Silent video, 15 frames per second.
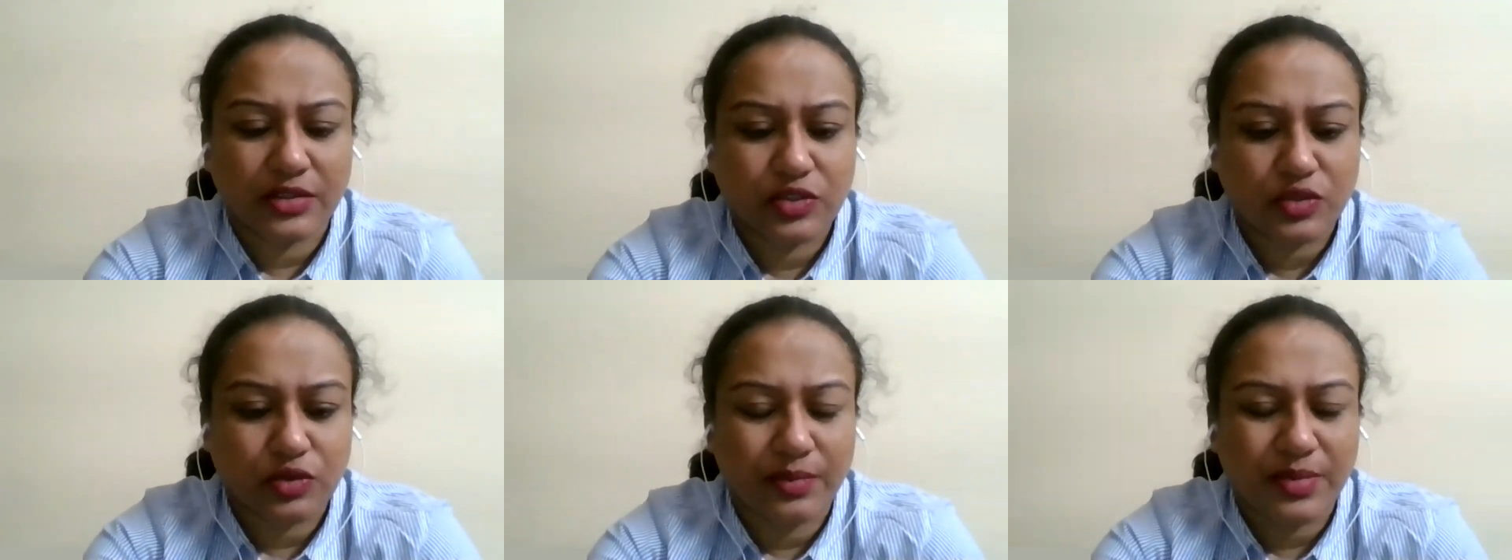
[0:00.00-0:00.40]

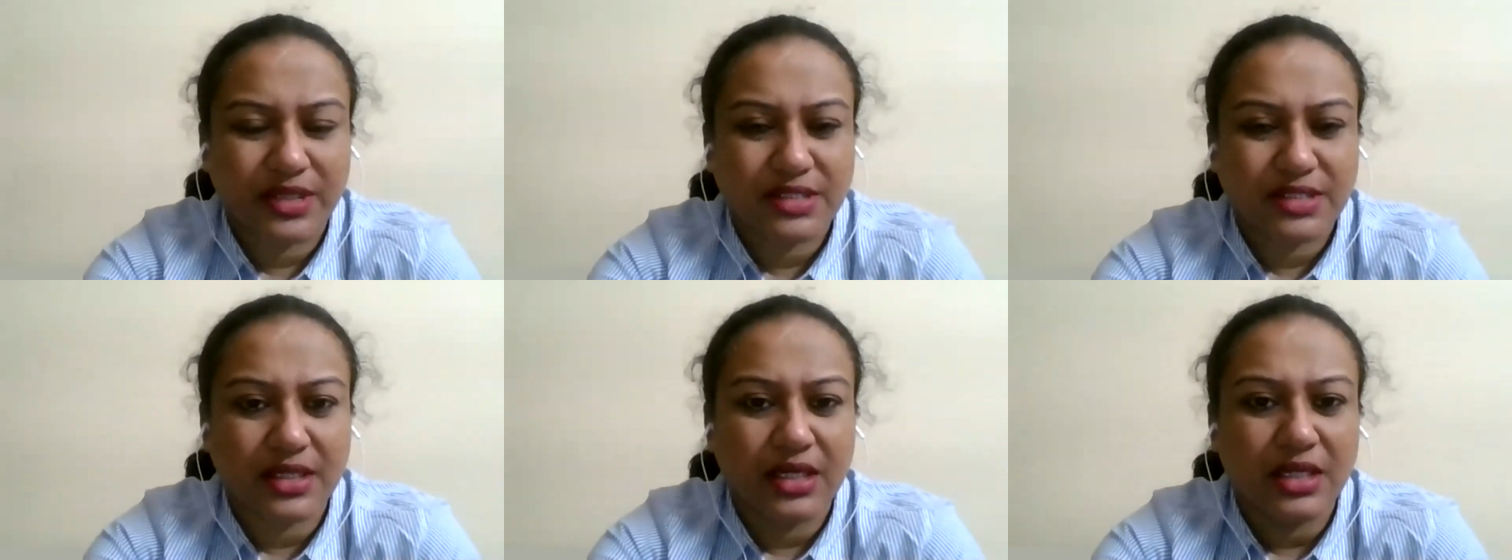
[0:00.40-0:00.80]
So
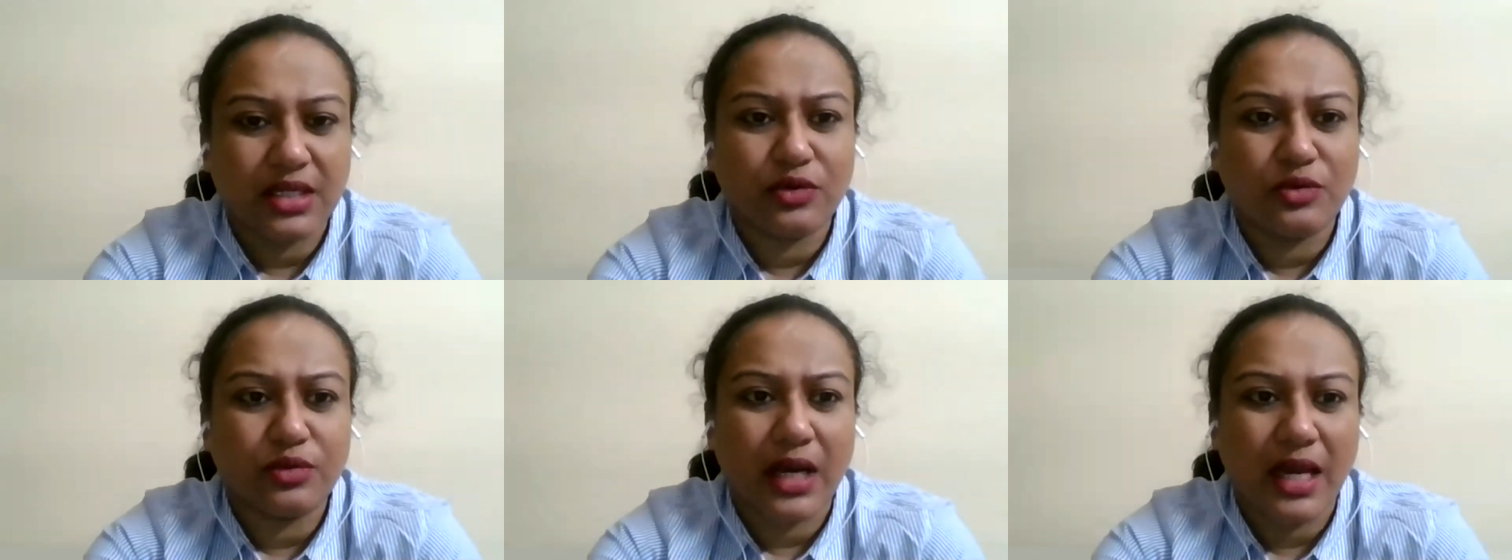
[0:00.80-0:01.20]
basically
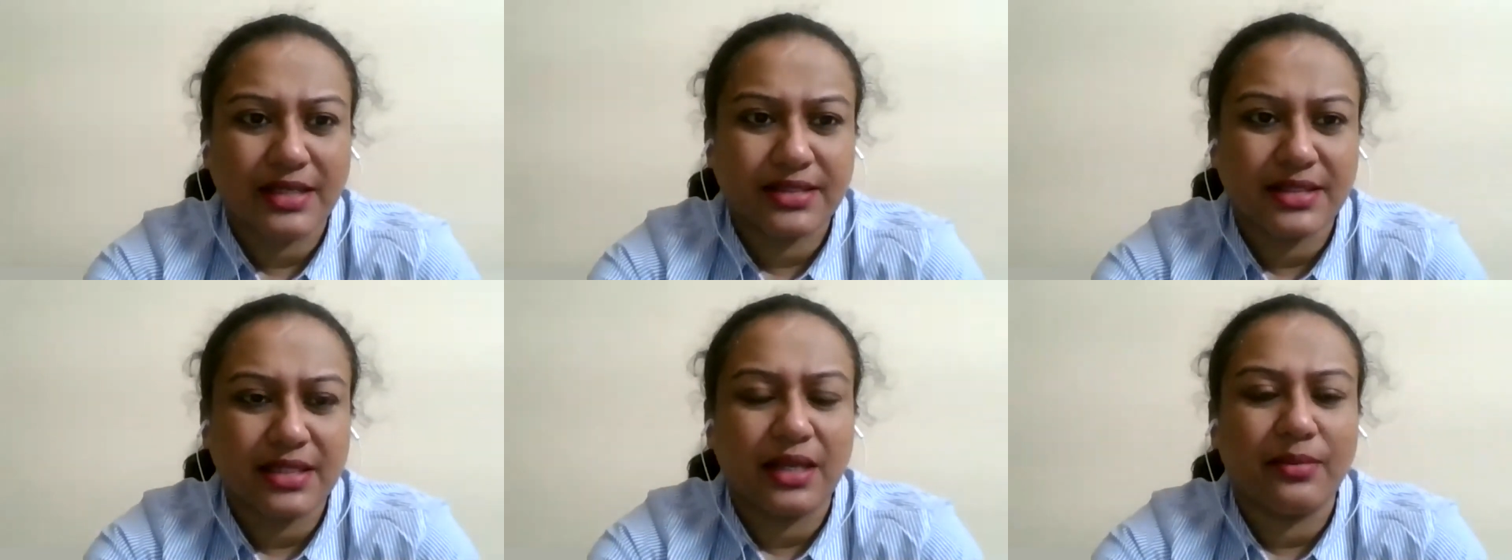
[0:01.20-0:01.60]
you
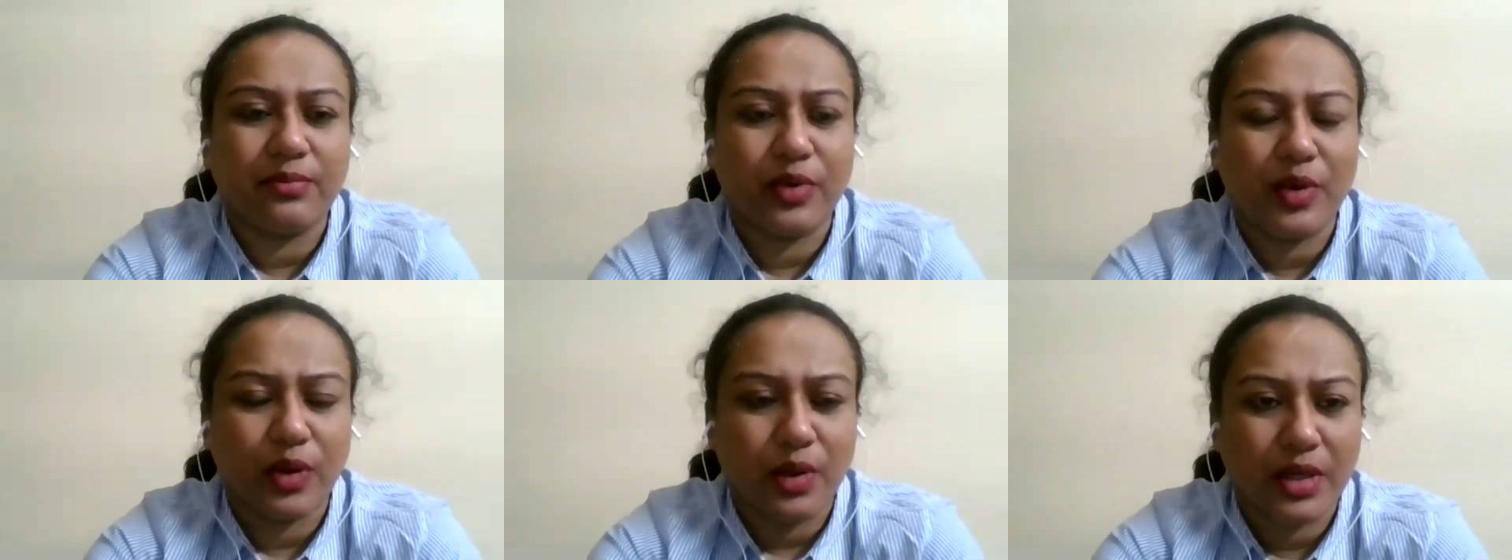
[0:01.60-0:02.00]
as an
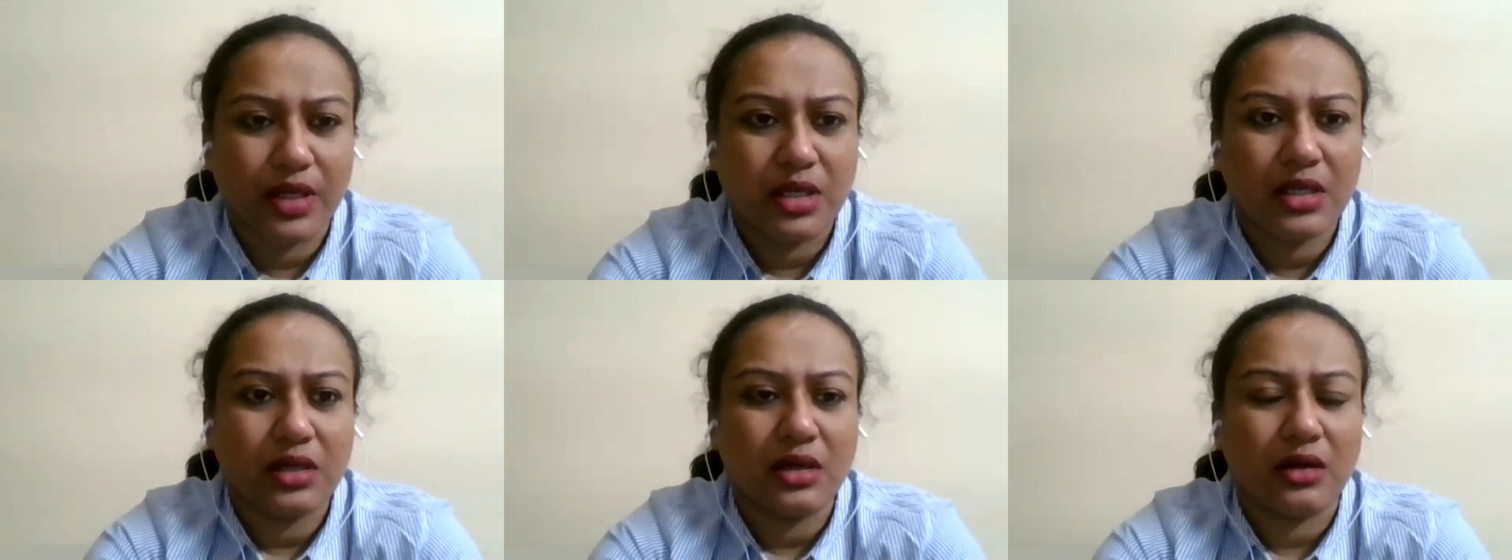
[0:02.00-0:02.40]

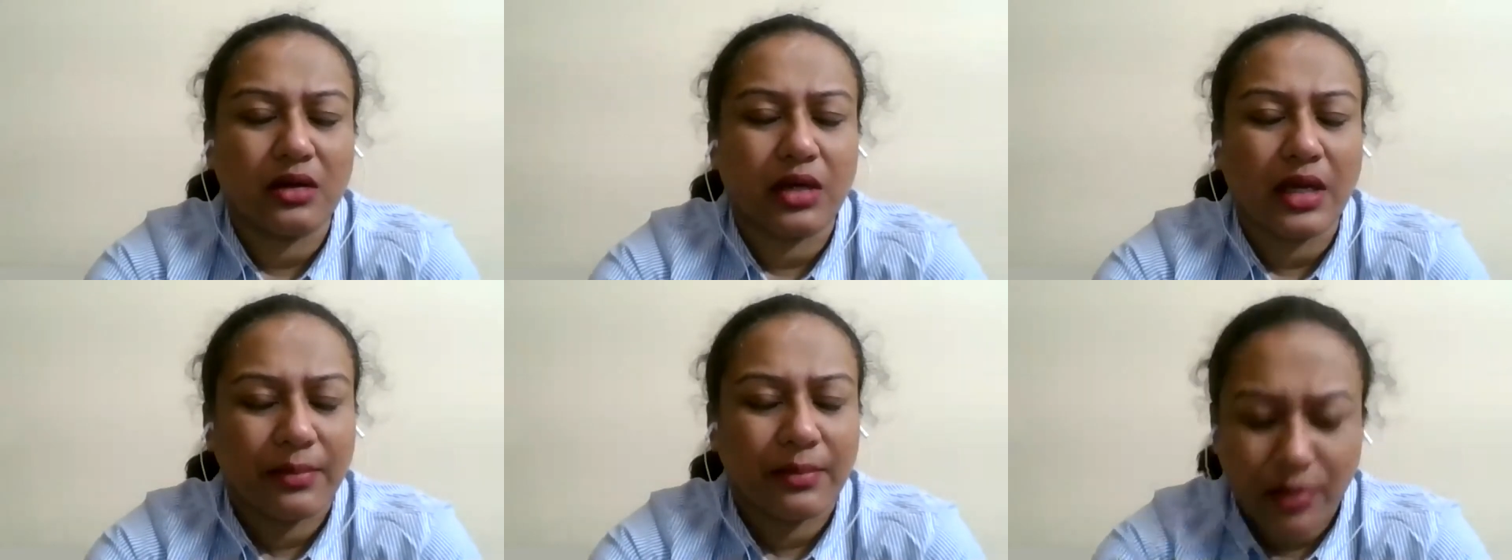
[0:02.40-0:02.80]
employee, uh,
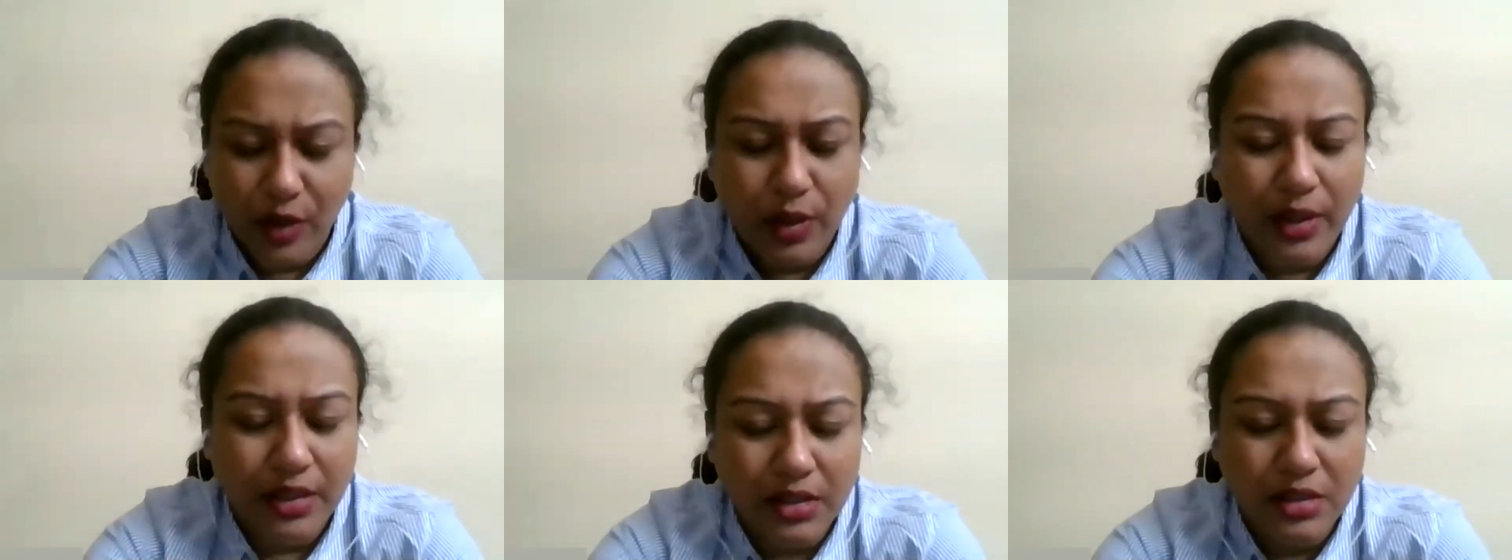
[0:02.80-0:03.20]

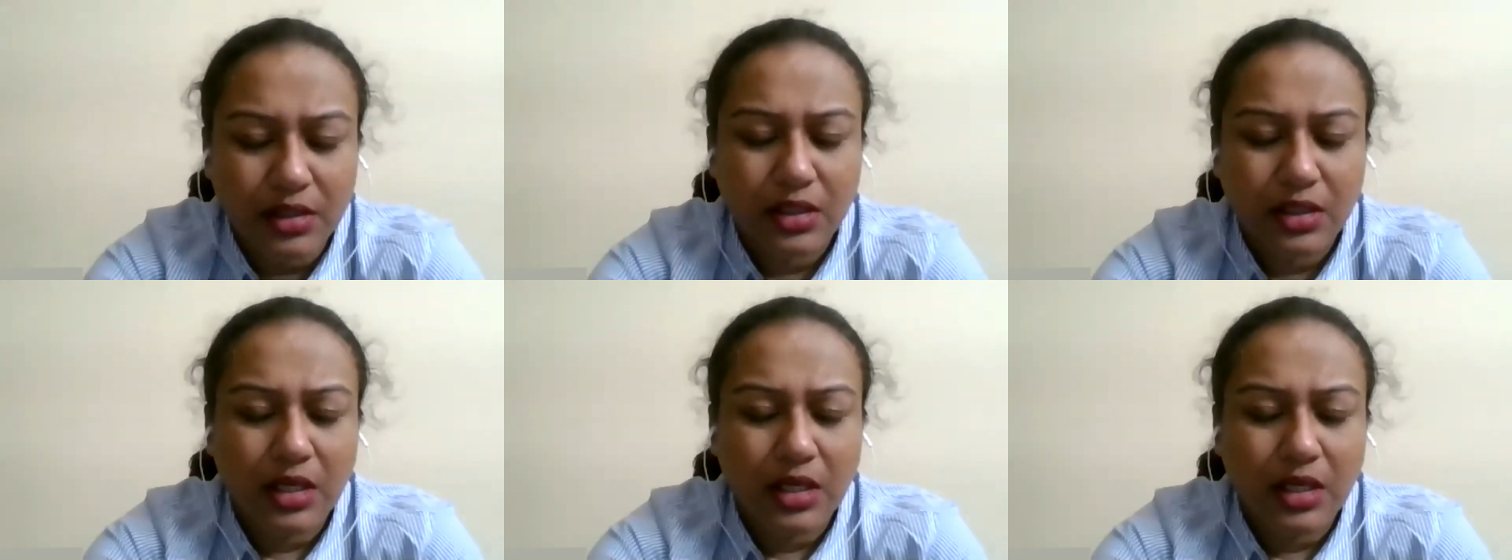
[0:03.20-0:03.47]
employer,